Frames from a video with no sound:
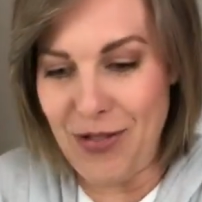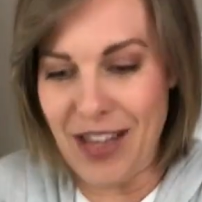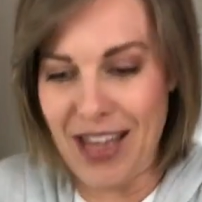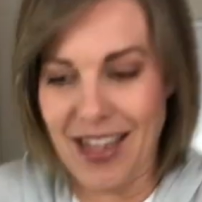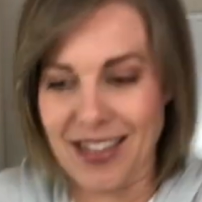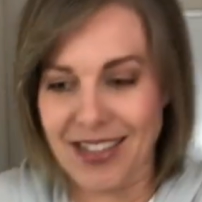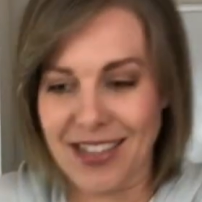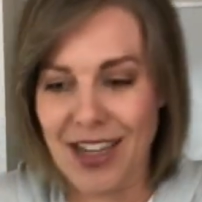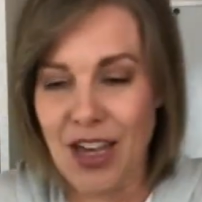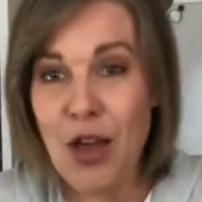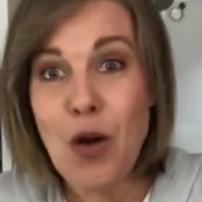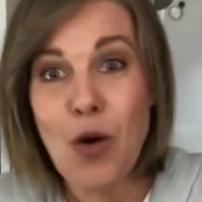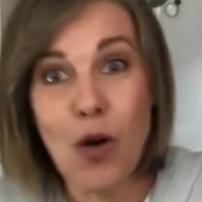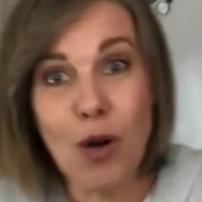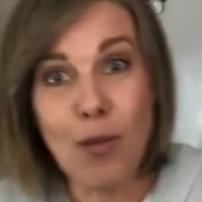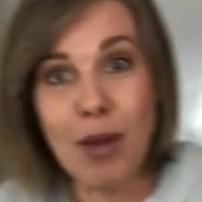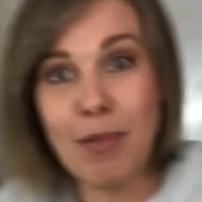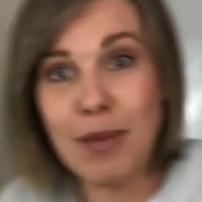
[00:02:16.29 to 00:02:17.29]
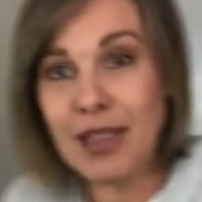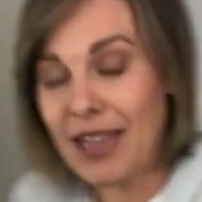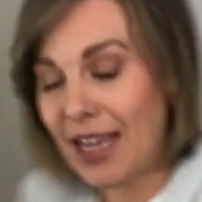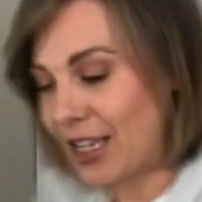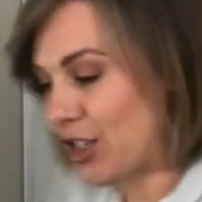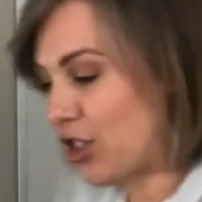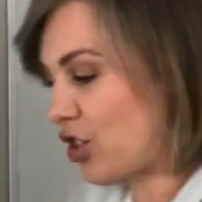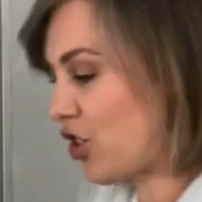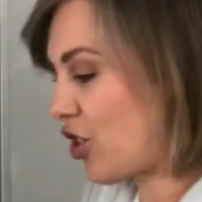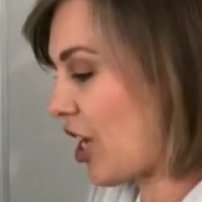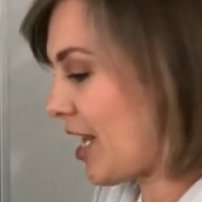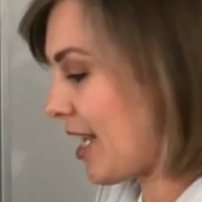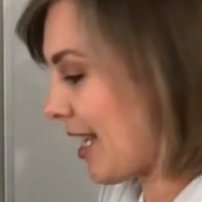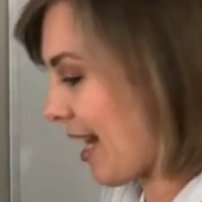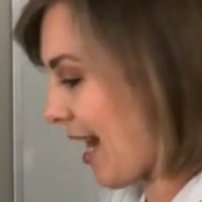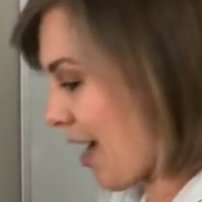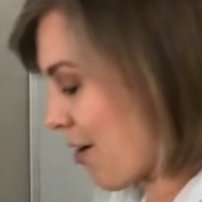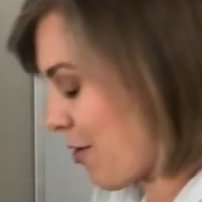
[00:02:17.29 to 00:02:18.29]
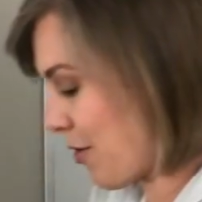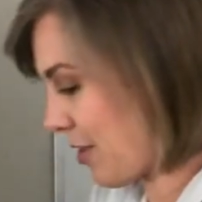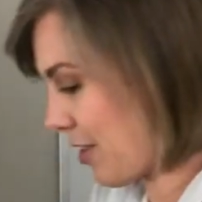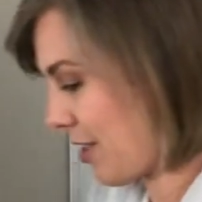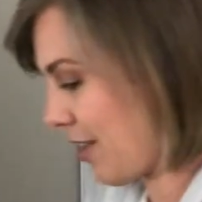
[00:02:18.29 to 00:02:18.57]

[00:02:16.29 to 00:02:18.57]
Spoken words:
this, or maybe like shake it out.